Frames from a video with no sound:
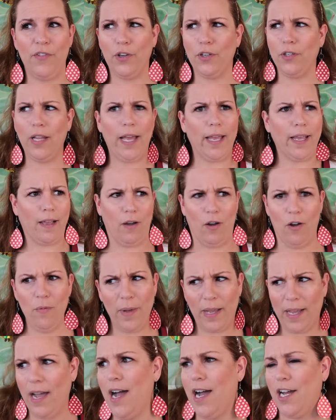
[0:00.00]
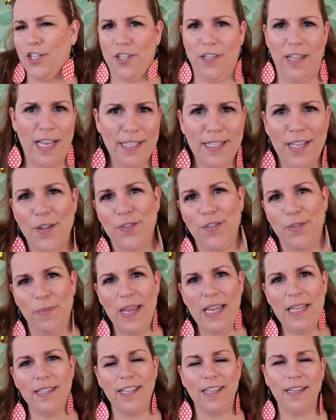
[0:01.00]
you're like, oh my gosh, that sounds
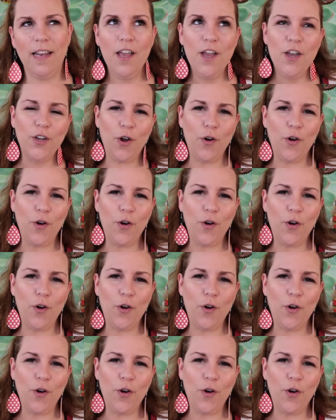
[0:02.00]
amazing,